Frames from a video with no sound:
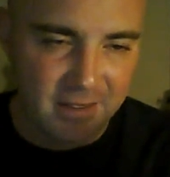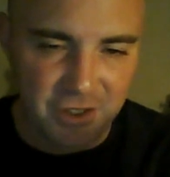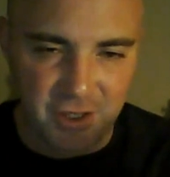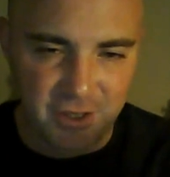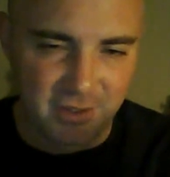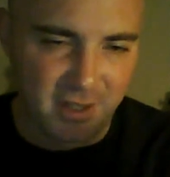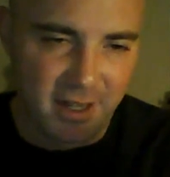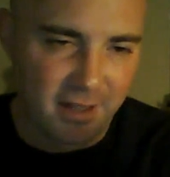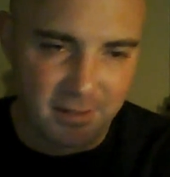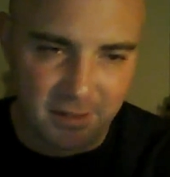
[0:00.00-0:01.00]
It's just it
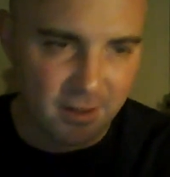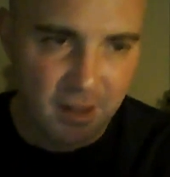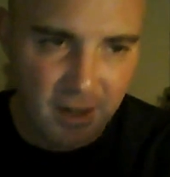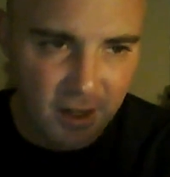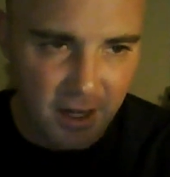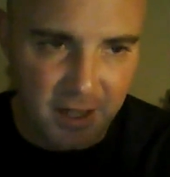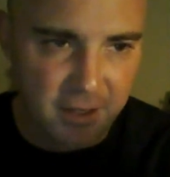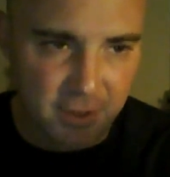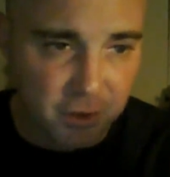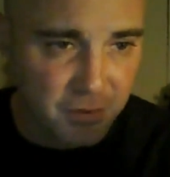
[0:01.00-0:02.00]
ain't
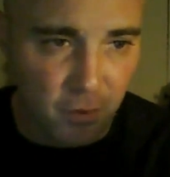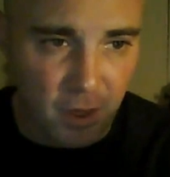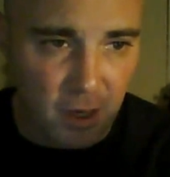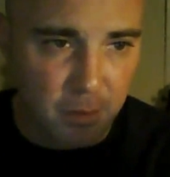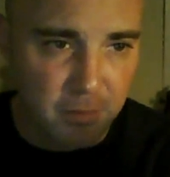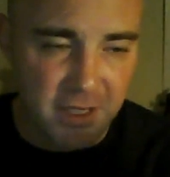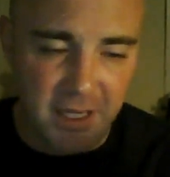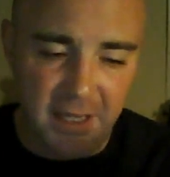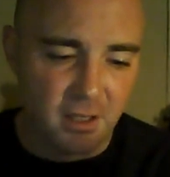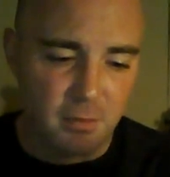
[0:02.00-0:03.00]
those 4 albums. It
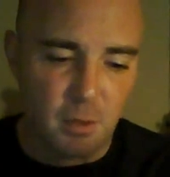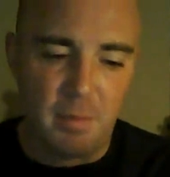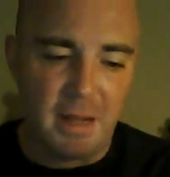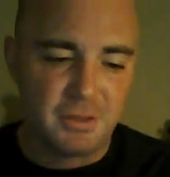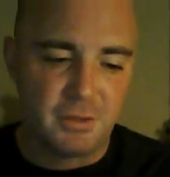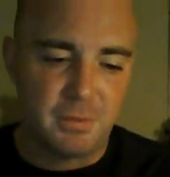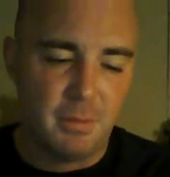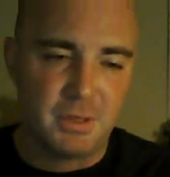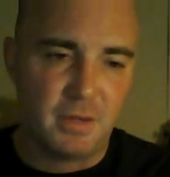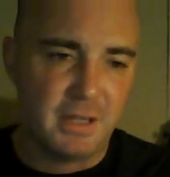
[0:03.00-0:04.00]
ain't Kill 'Em All, Master of
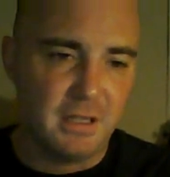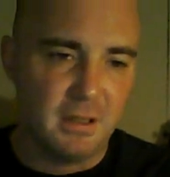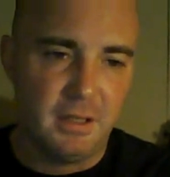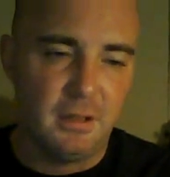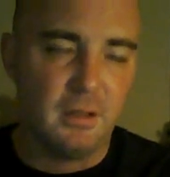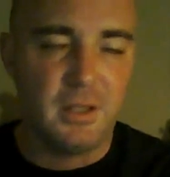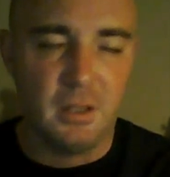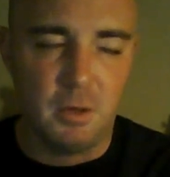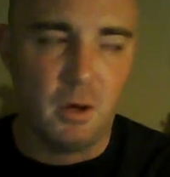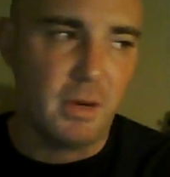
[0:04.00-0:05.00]
Puppets, Ride the Lightning, or Kill 'Em
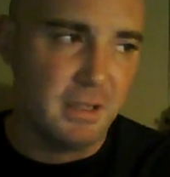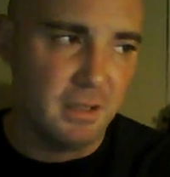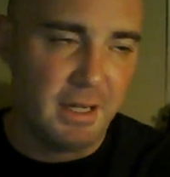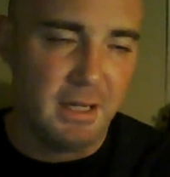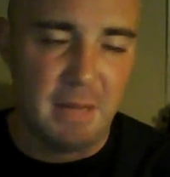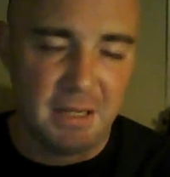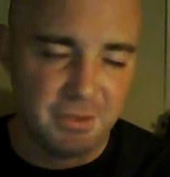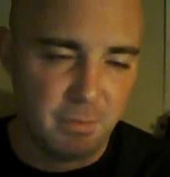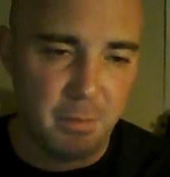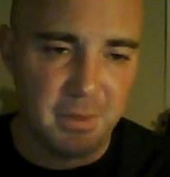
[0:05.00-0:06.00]
All, Ride the Lightning, Master of
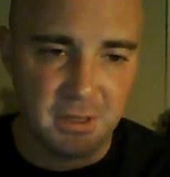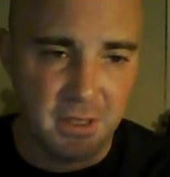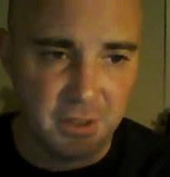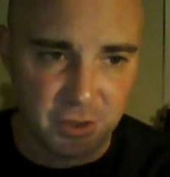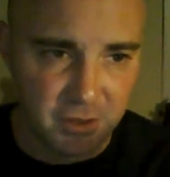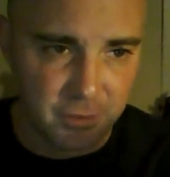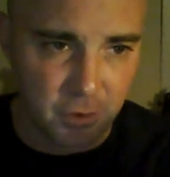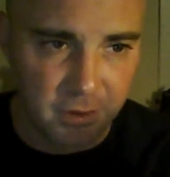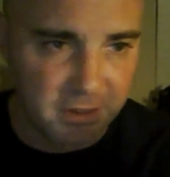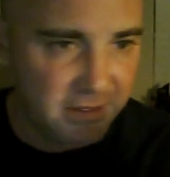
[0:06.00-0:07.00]
Puppets, and then Justice for All.
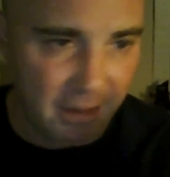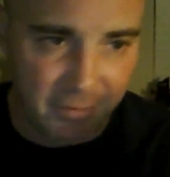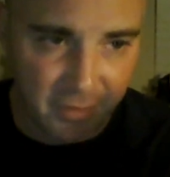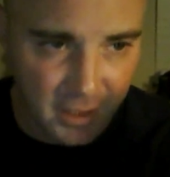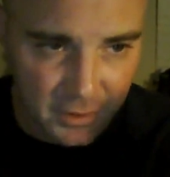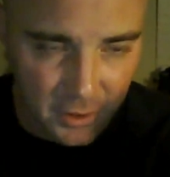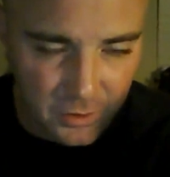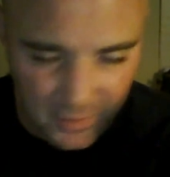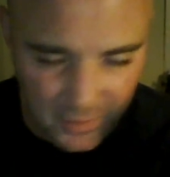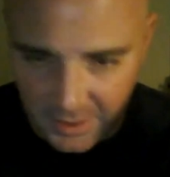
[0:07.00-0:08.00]
It's definitely not those
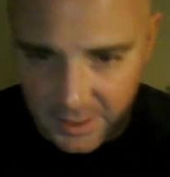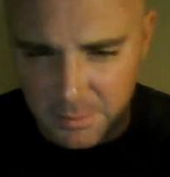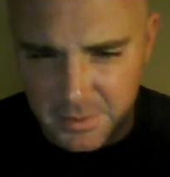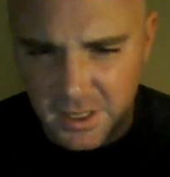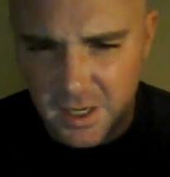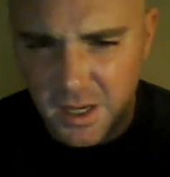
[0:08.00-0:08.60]
fucking albums.